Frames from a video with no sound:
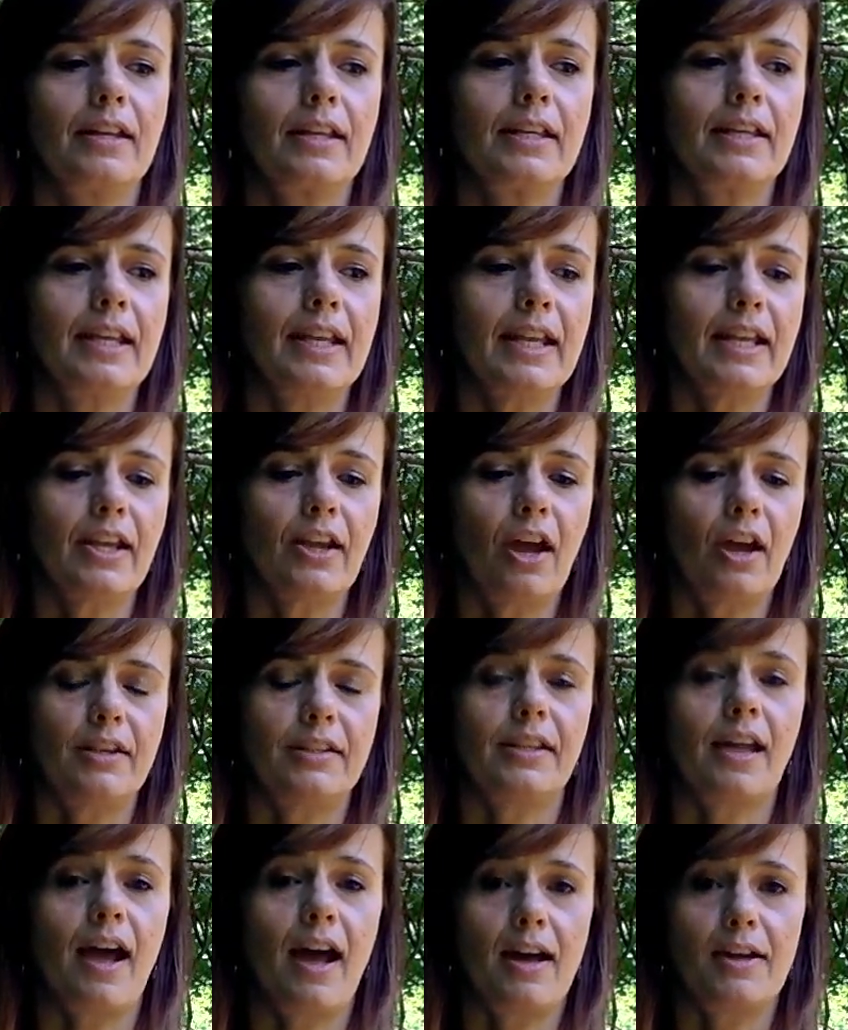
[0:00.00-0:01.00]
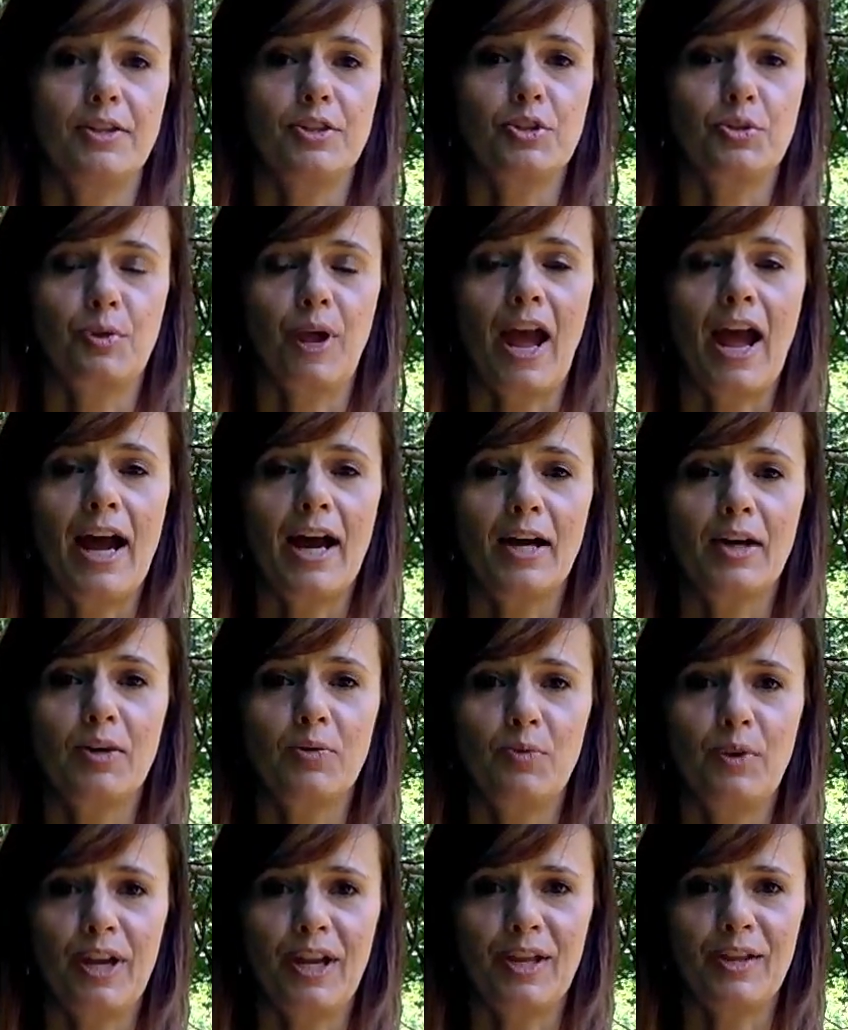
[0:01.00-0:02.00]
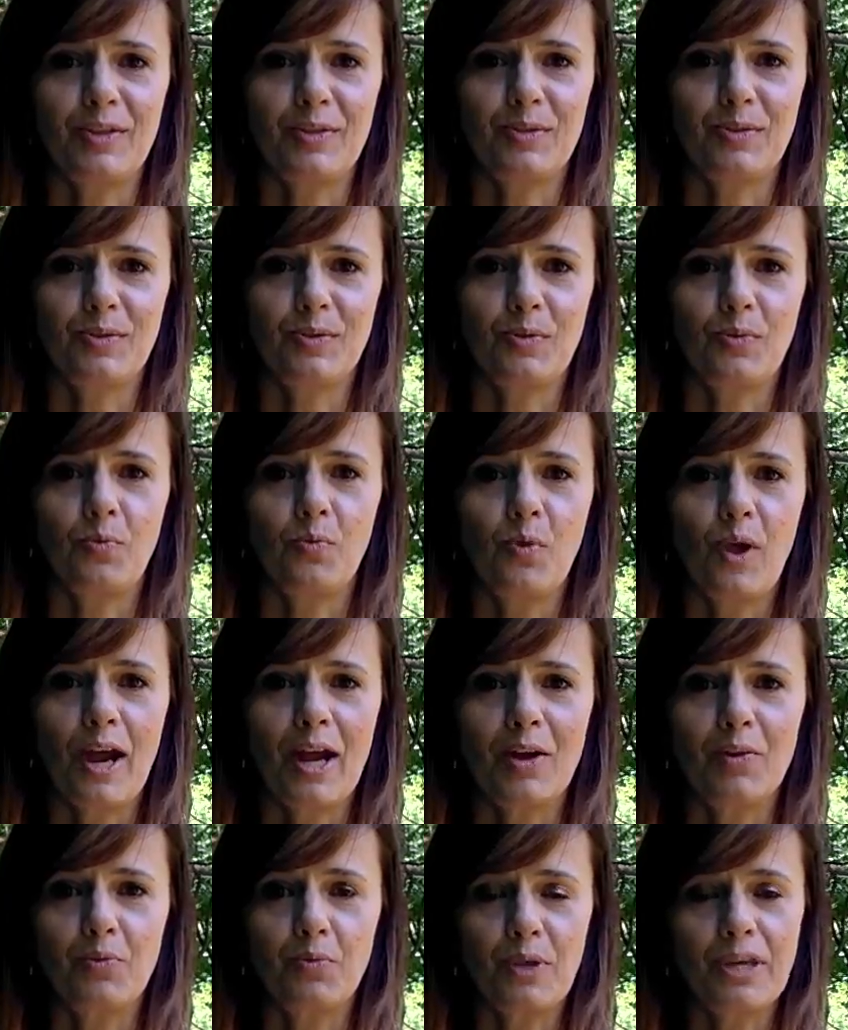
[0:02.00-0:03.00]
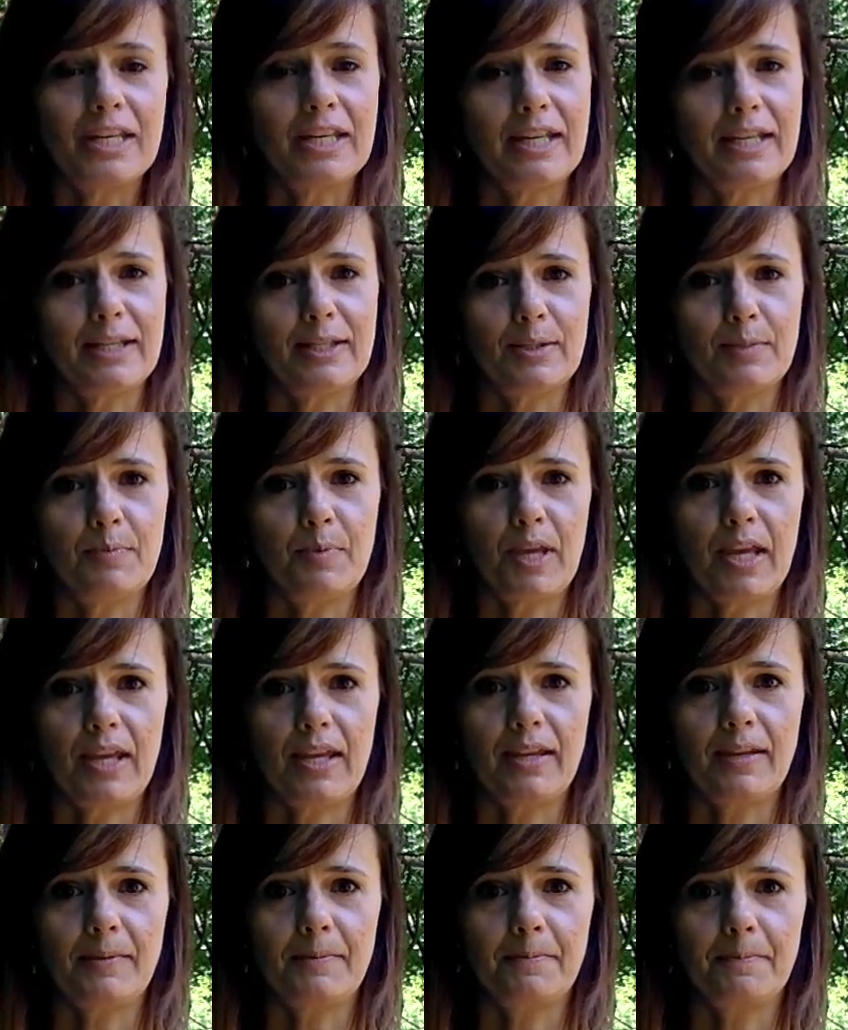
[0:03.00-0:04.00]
getting us on track with where we need to be.